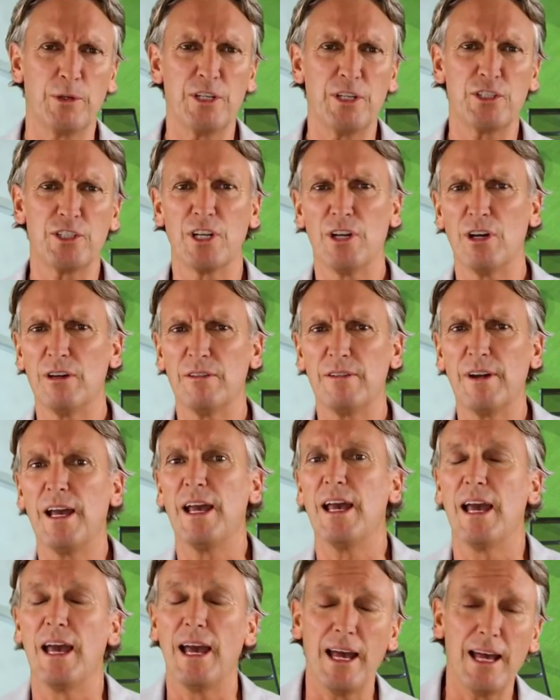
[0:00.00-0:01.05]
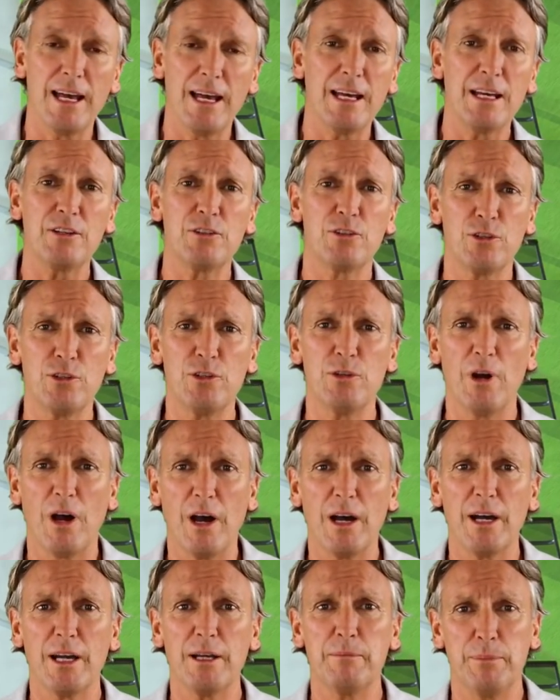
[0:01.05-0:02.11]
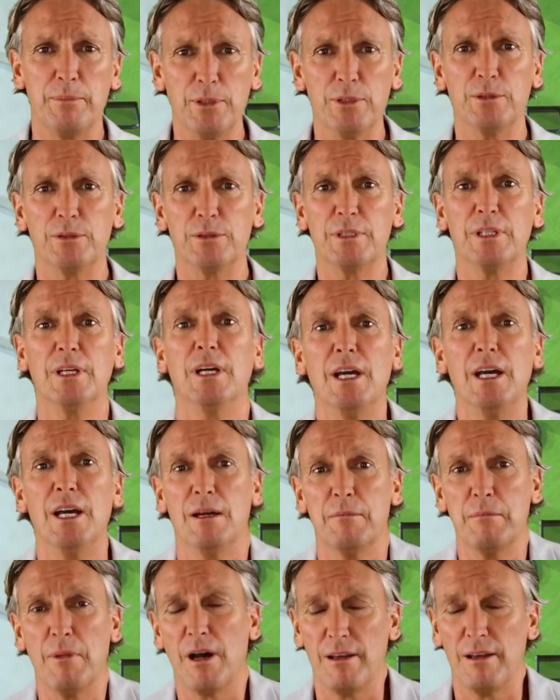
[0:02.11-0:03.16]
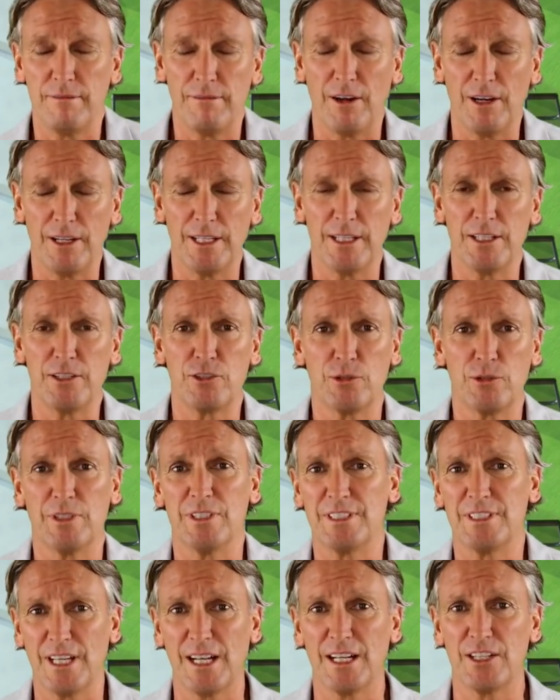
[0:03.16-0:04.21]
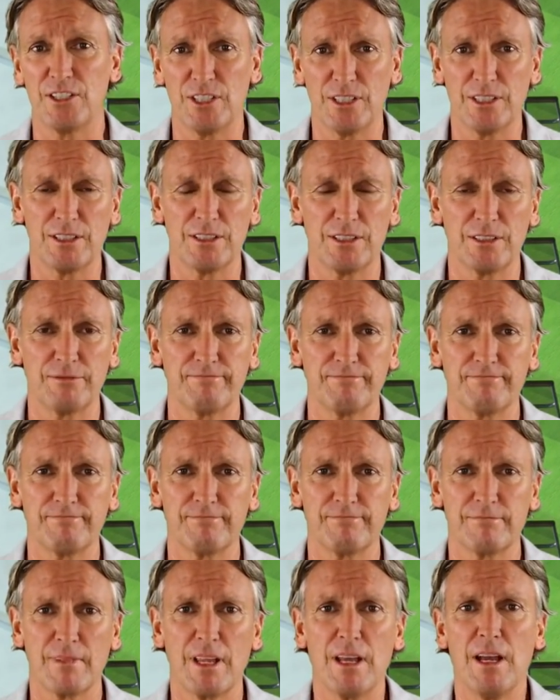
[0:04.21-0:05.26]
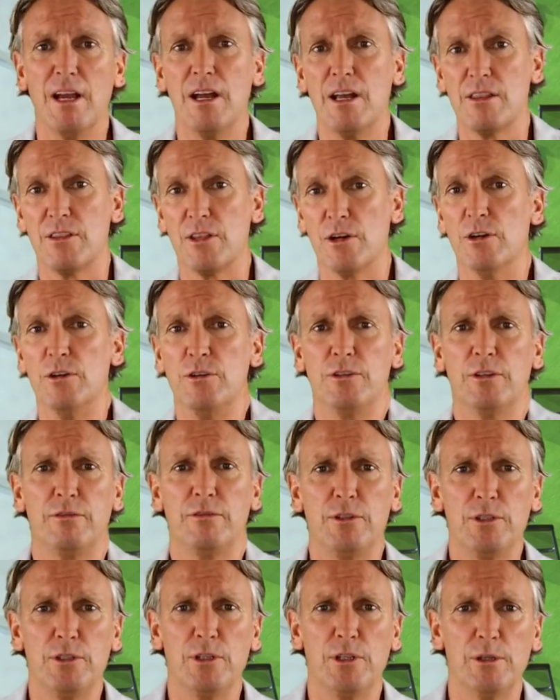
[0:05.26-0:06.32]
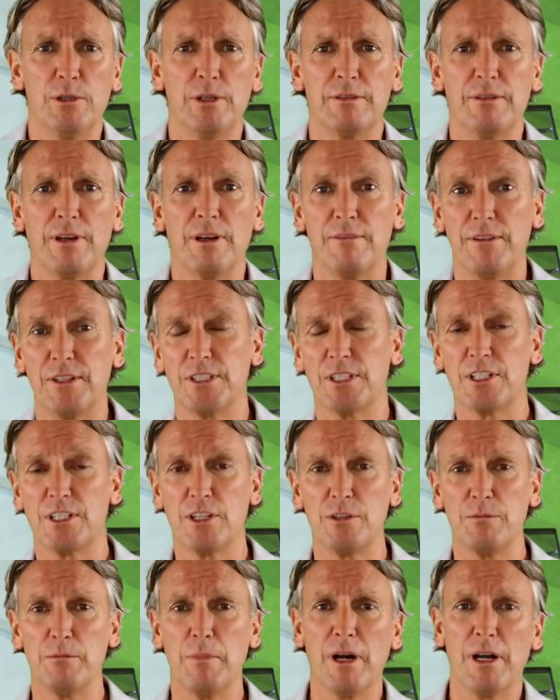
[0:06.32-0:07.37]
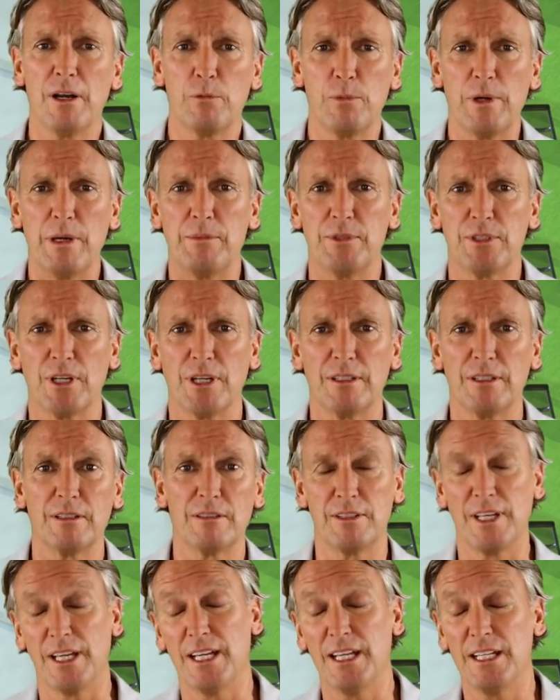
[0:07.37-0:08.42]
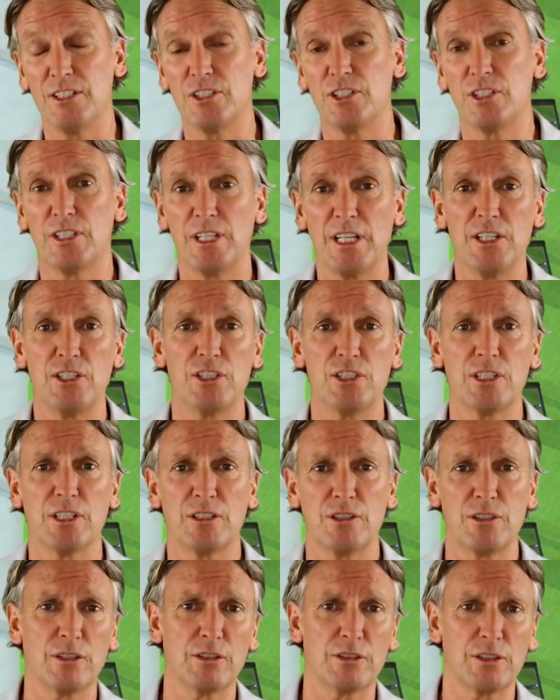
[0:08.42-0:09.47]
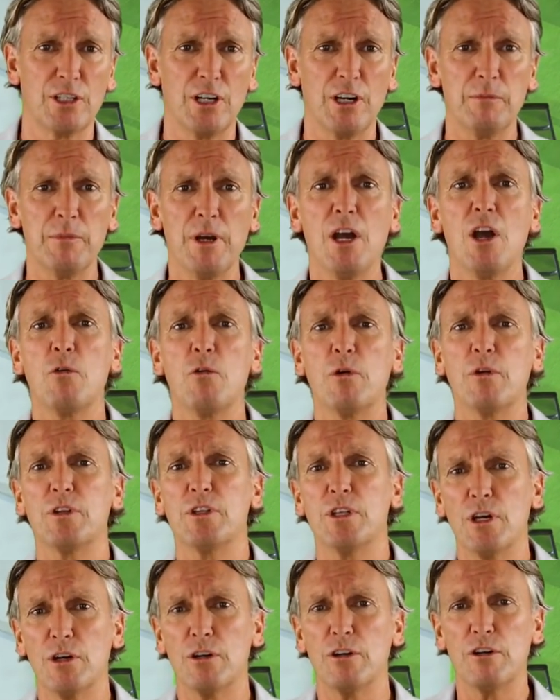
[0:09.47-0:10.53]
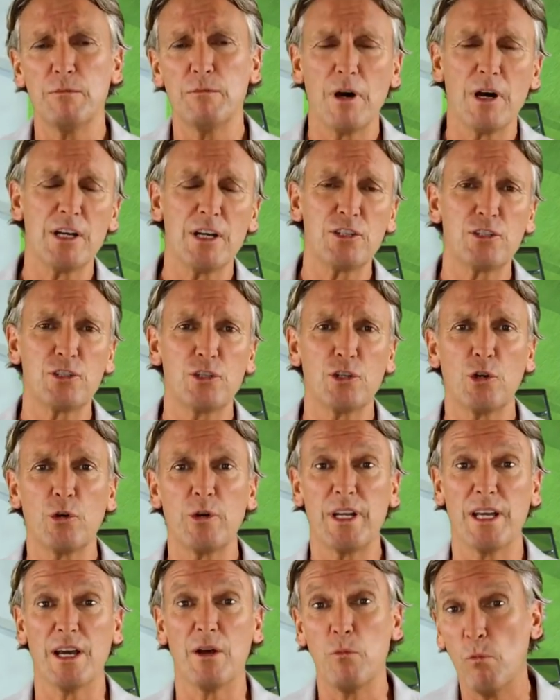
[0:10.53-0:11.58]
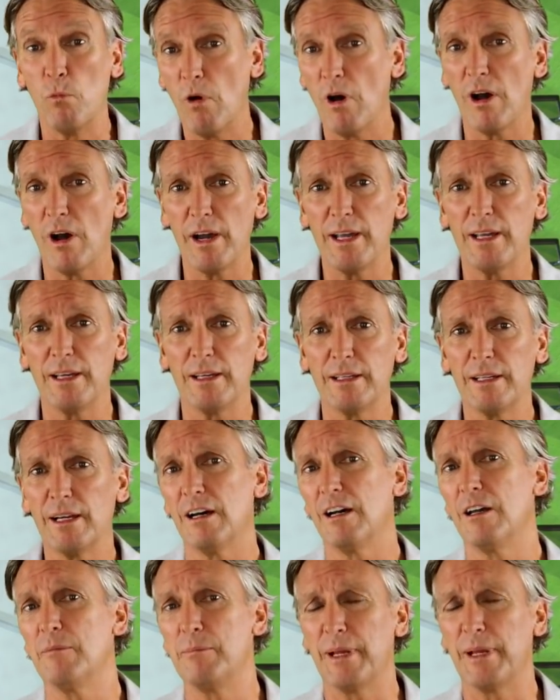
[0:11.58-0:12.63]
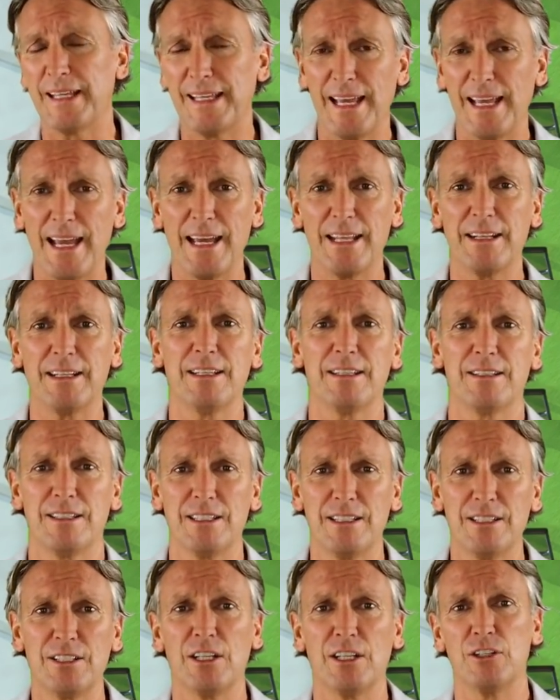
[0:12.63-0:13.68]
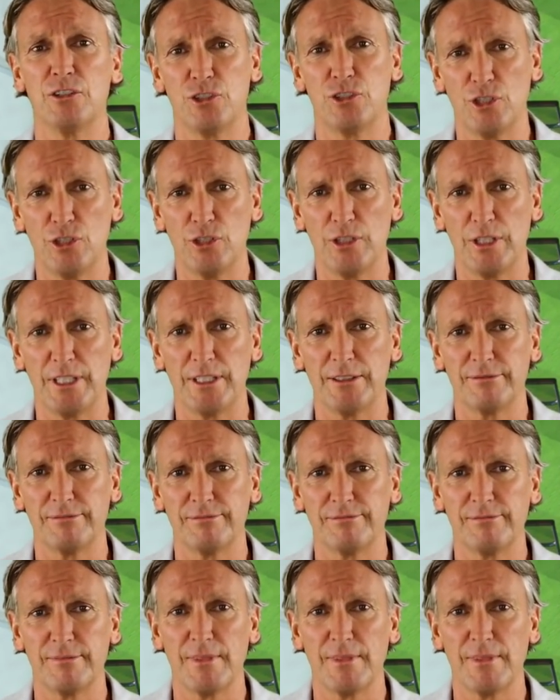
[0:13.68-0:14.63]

question of how do I build my financial intelligence? Those of you who have visited my website, thehedgeteacher.com, will know my story and why I began this journey.